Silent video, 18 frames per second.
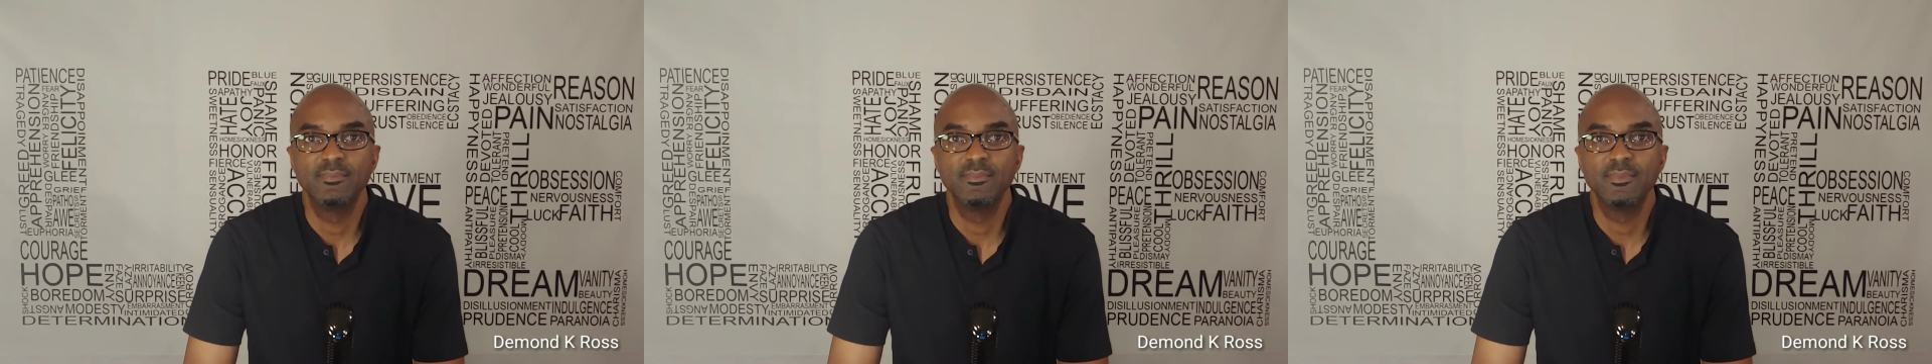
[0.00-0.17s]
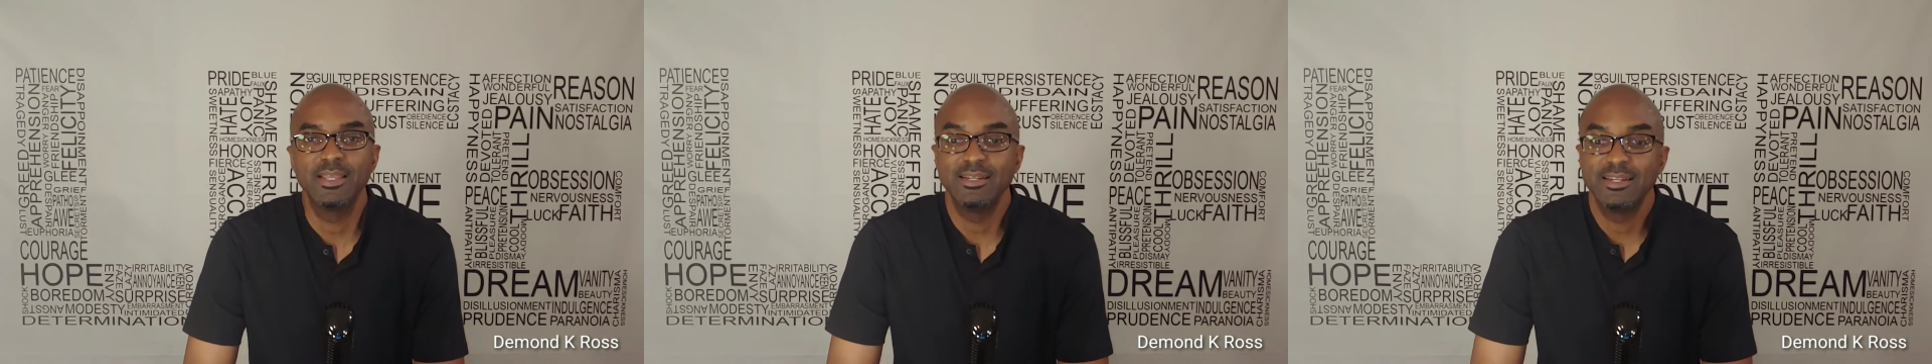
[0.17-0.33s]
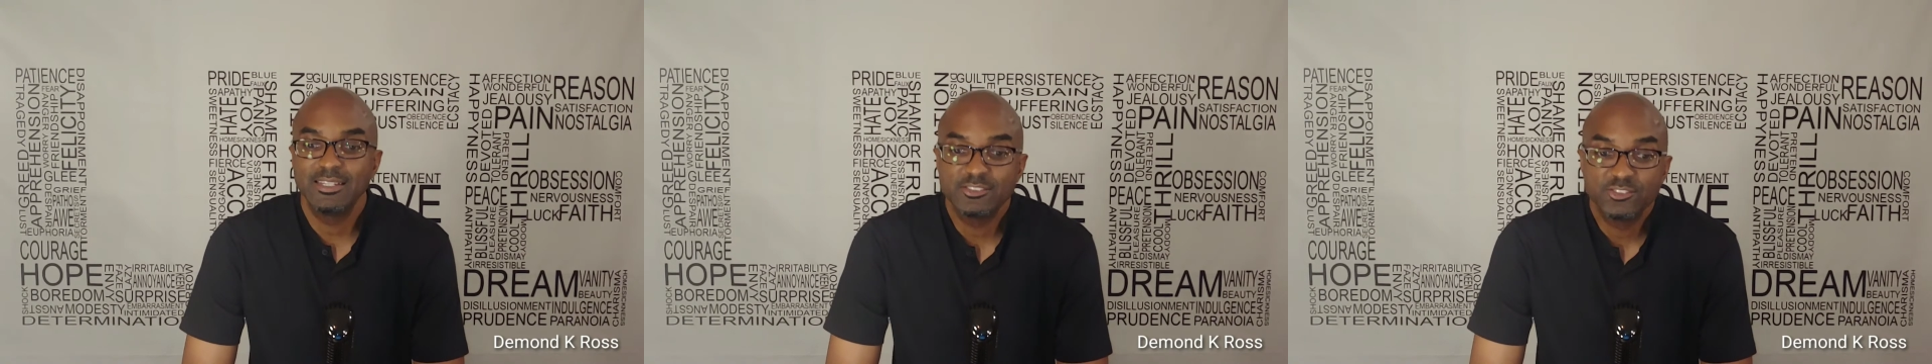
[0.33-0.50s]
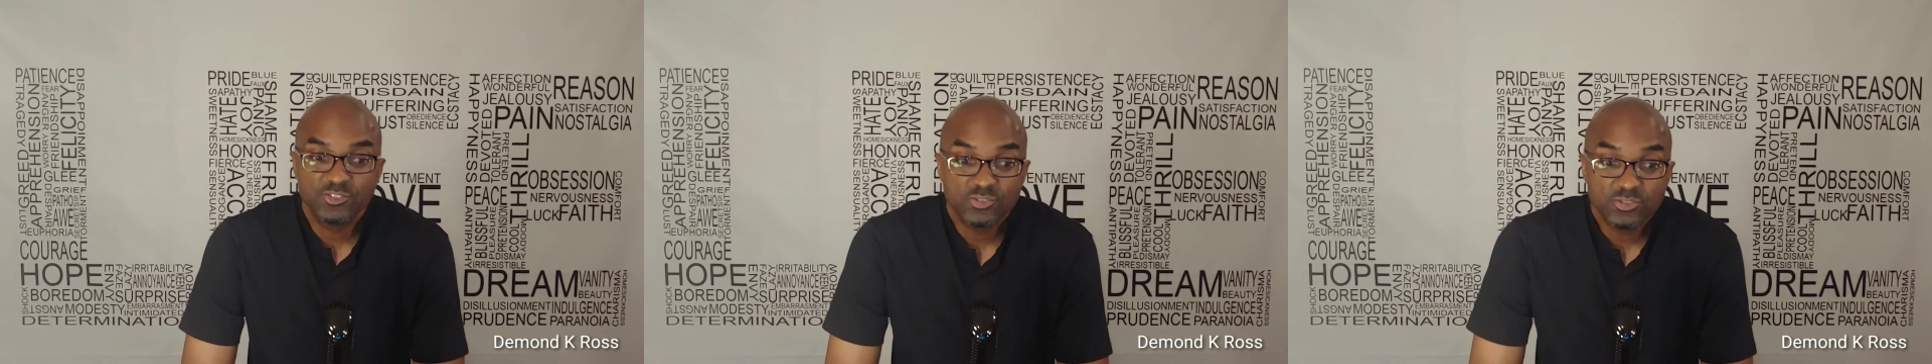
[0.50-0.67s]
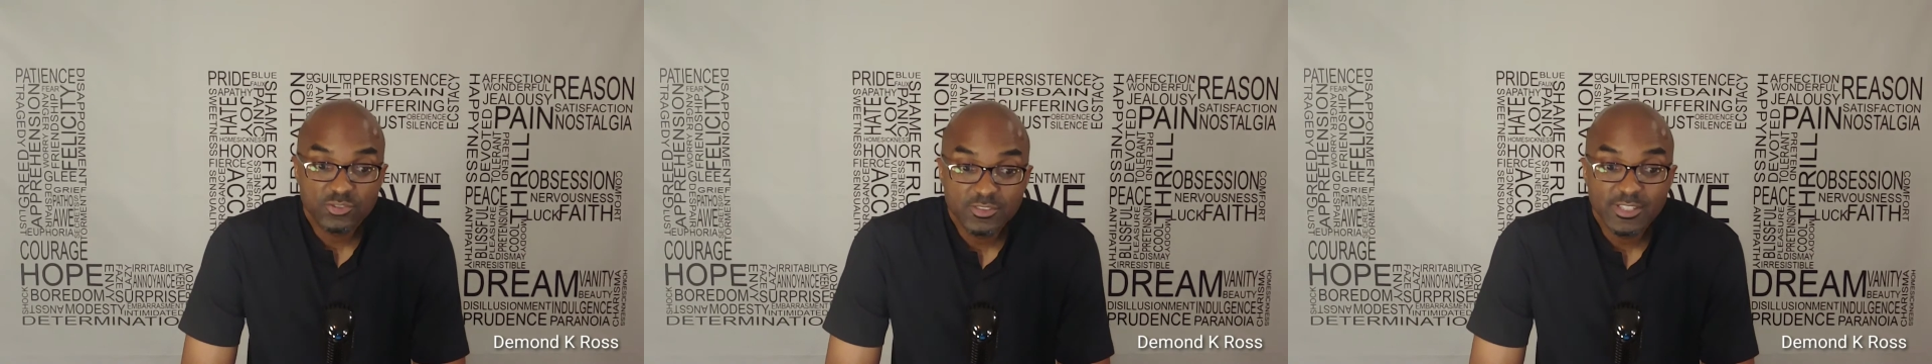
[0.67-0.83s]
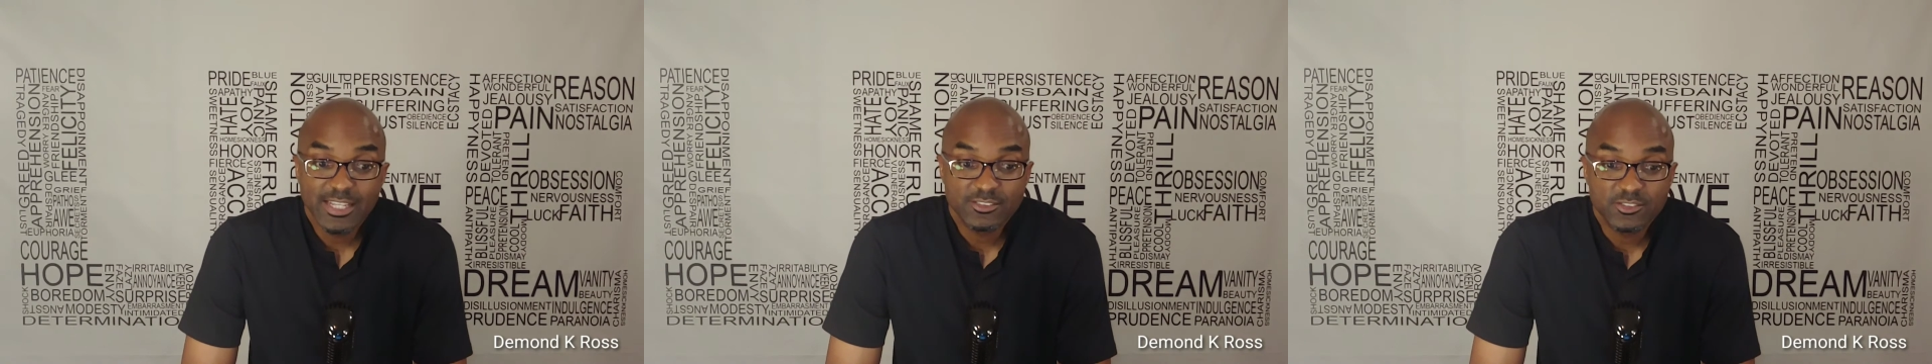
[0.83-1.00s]
And
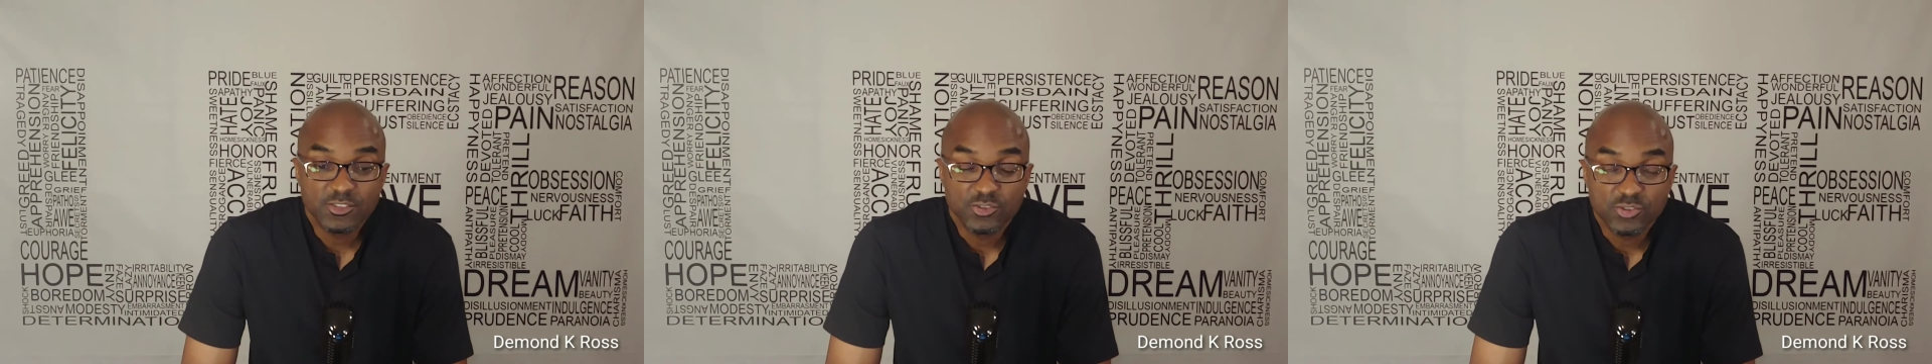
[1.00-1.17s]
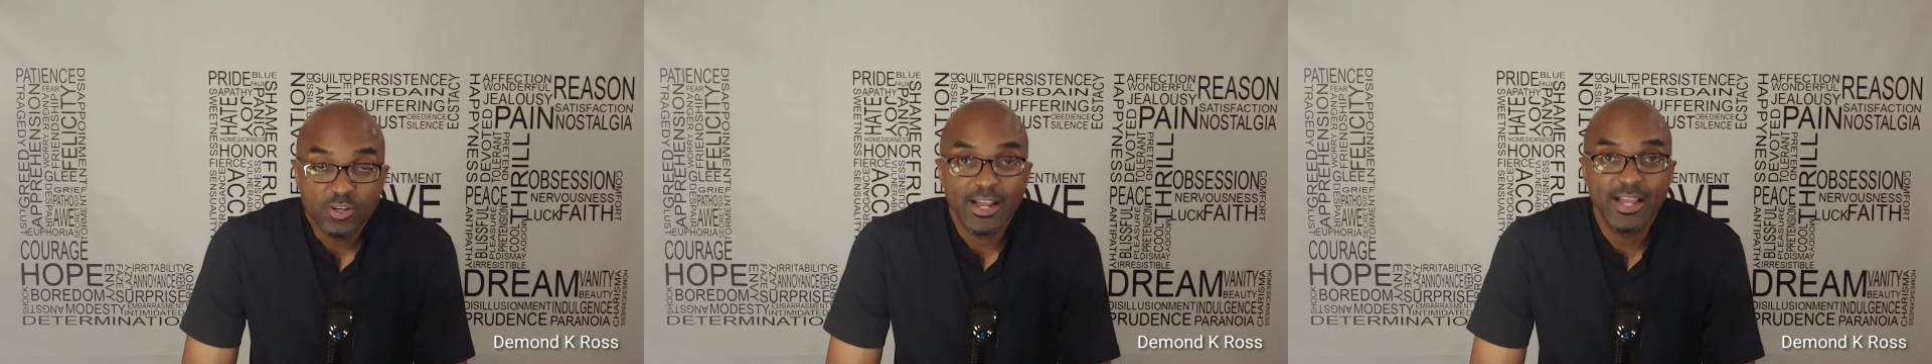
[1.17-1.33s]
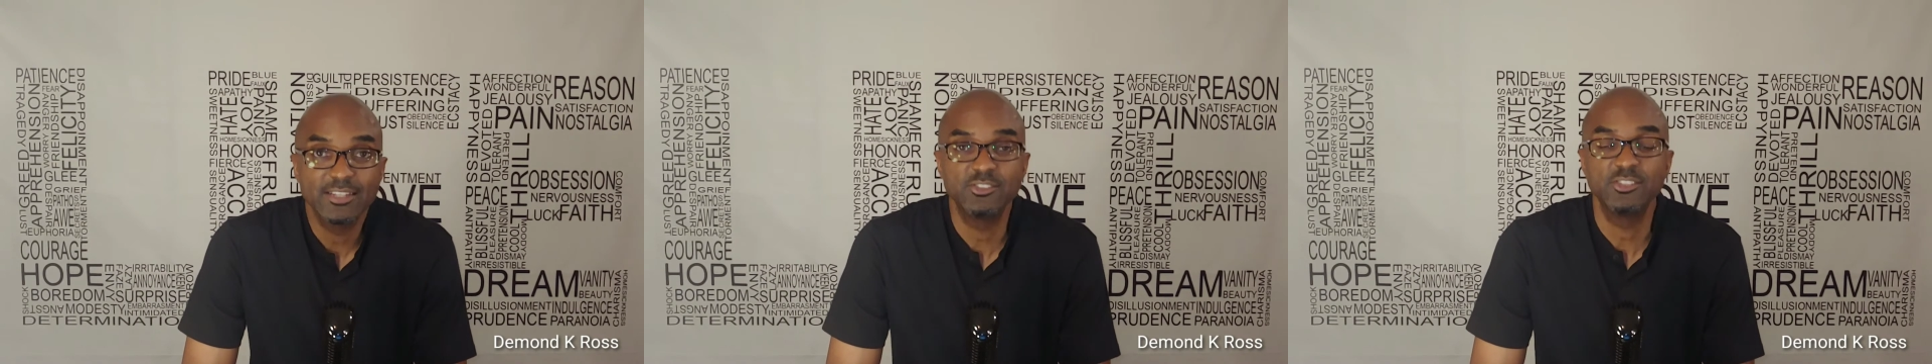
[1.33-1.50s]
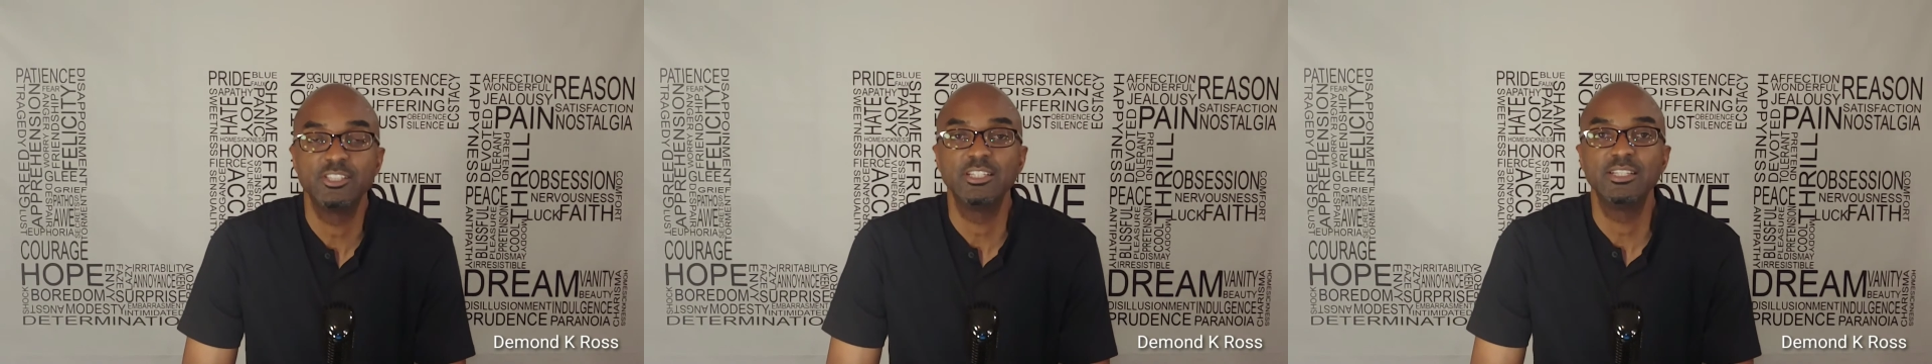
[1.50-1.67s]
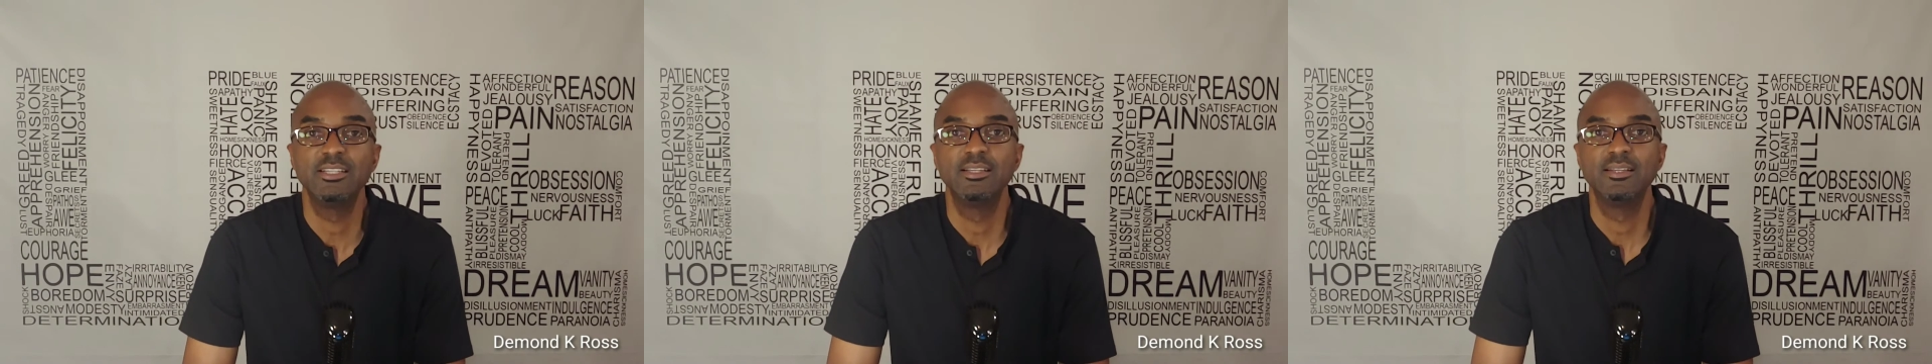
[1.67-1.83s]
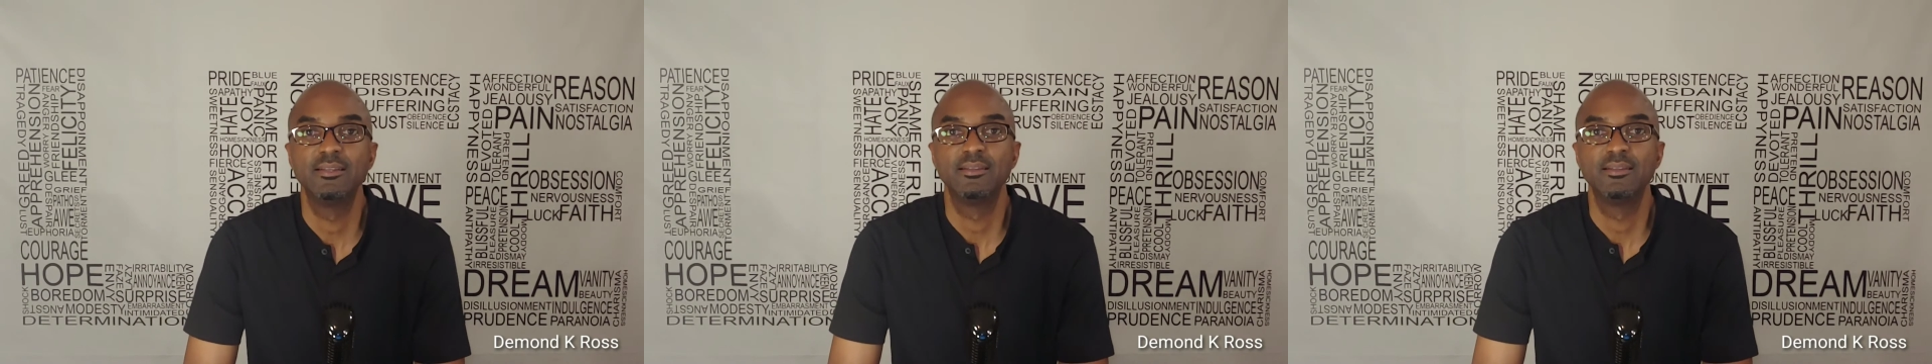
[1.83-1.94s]
that's a tragedy,